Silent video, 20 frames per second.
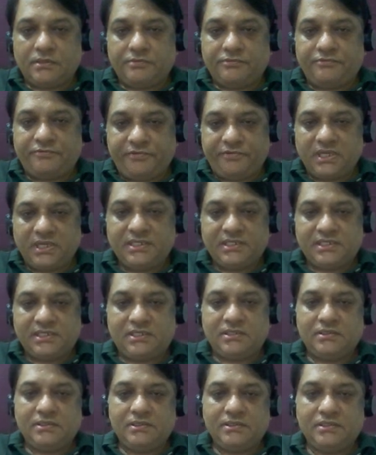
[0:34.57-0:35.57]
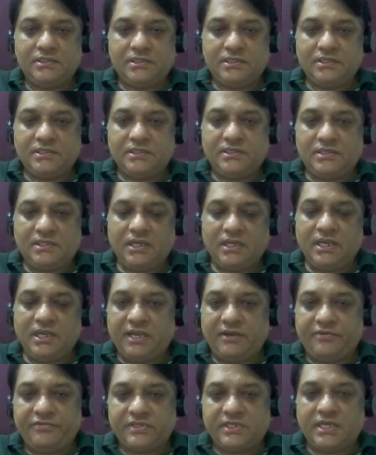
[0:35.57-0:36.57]
first is the
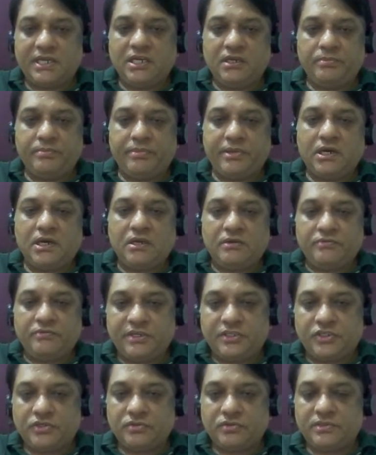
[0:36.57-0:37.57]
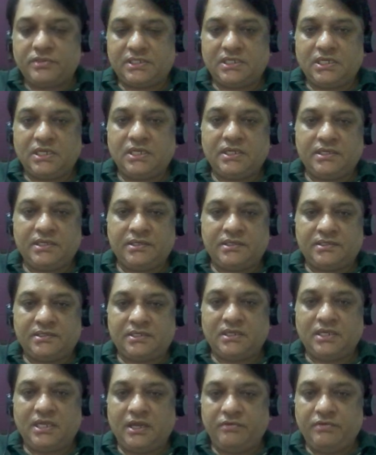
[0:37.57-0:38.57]
left side bar, which you see is
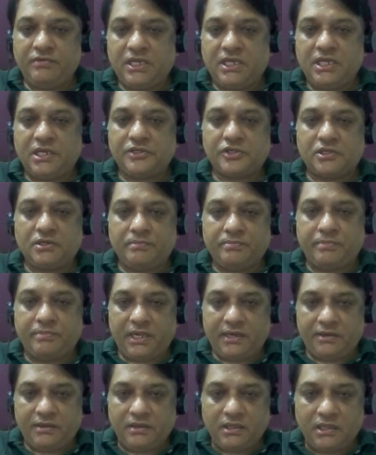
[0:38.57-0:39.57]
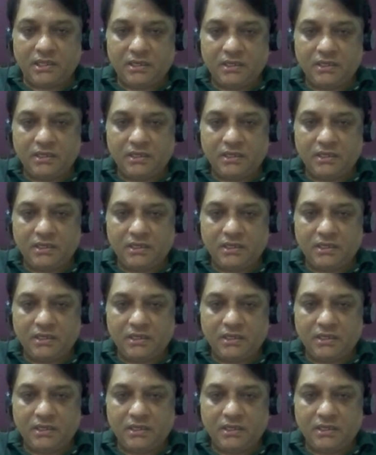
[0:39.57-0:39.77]
the navigation panel.